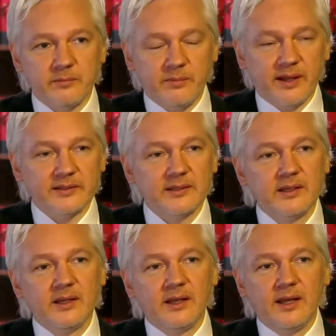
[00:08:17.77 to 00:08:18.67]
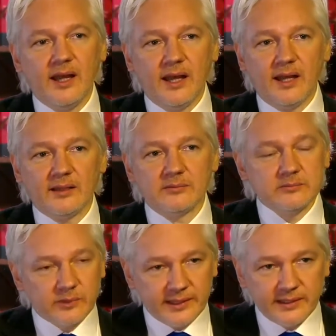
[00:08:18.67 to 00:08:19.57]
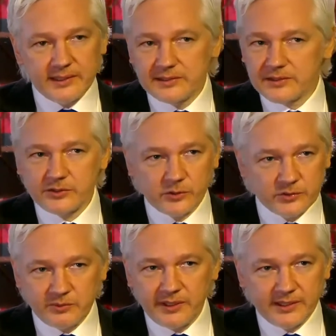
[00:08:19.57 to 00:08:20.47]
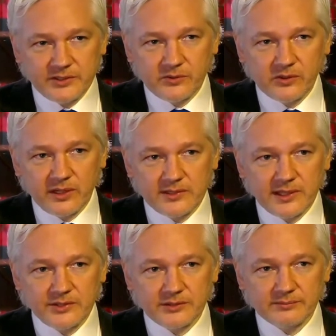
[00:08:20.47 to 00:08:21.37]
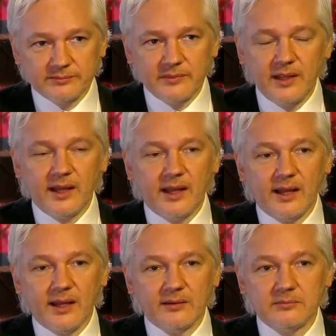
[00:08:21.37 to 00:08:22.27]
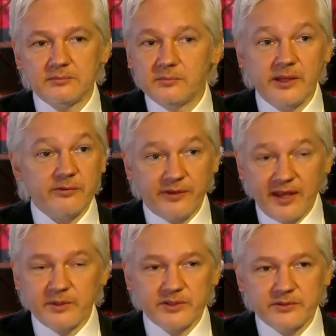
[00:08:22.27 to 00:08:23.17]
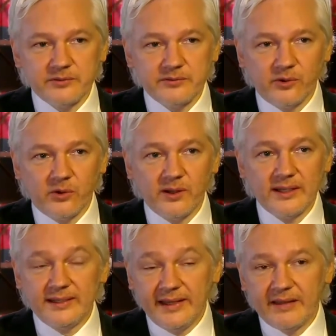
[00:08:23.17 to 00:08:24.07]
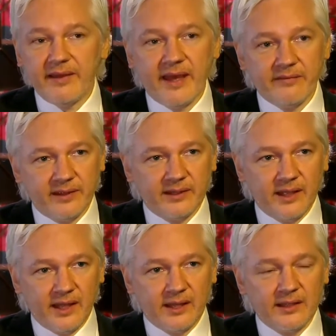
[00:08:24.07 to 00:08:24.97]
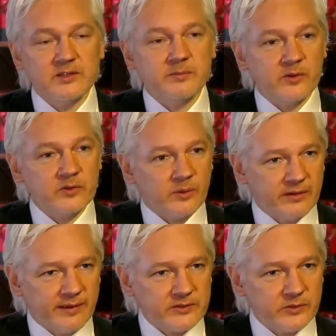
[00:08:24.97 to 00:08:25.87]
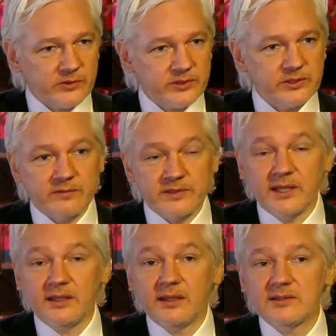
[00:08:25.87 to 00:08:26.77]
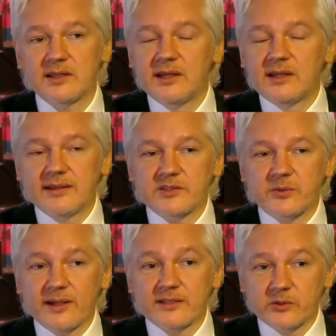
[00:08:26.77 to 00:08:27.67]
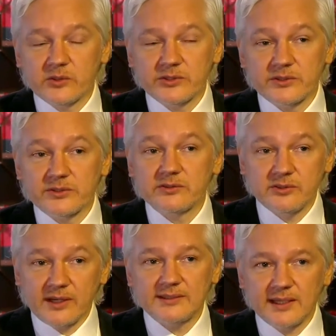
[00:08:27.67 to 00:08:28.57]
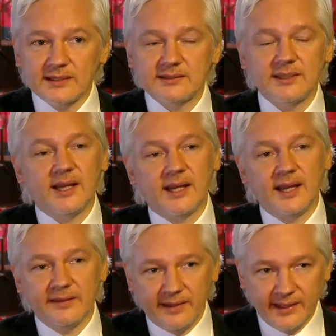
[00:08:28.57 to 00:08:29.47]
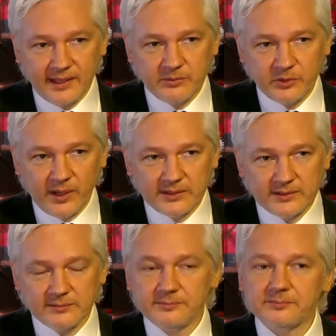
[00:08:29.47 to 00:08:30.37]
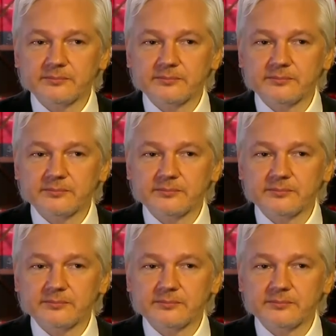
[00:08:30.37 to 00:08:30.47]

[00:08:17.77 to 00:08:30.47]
But WikiLeaks is a source protection organization. We are famous for never having exposed one of our sources over 10 years. That's why sources trust us and they come to us.